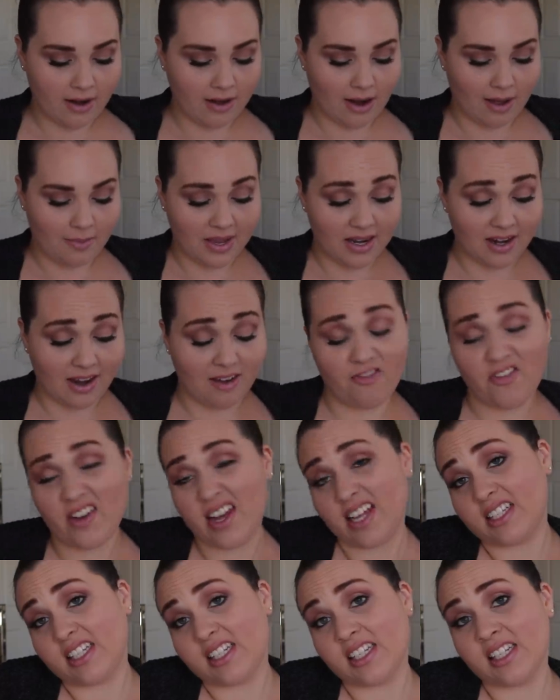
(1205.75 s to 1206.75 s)
it. I mean, it
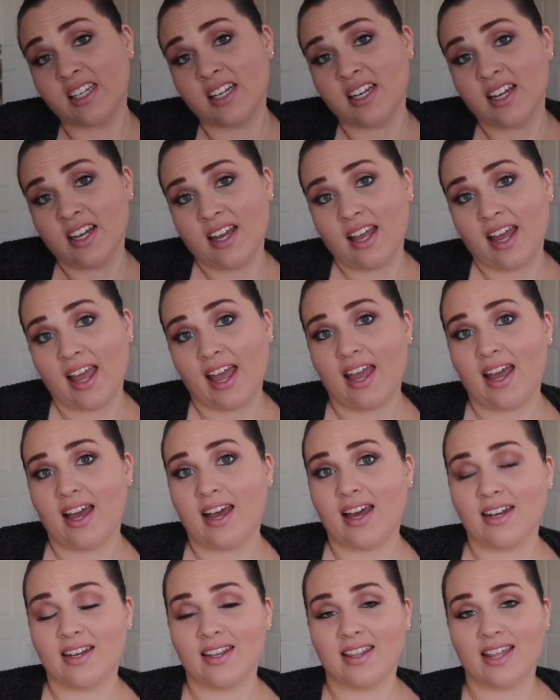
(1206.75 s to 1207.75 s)
fits.
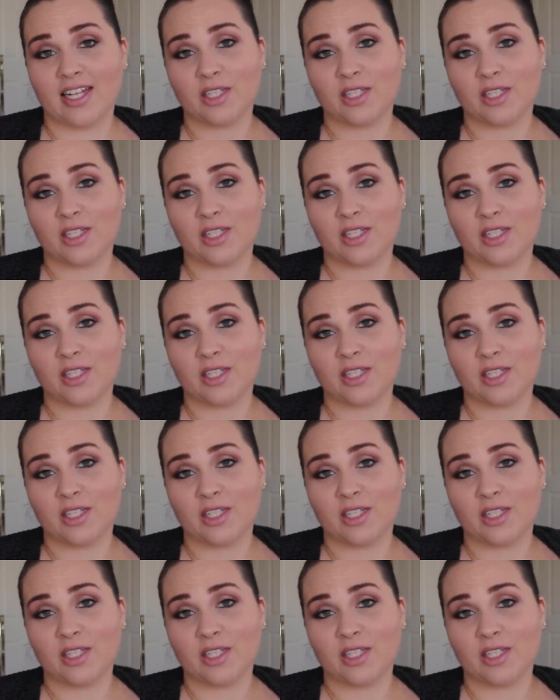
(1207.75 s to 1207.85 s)
And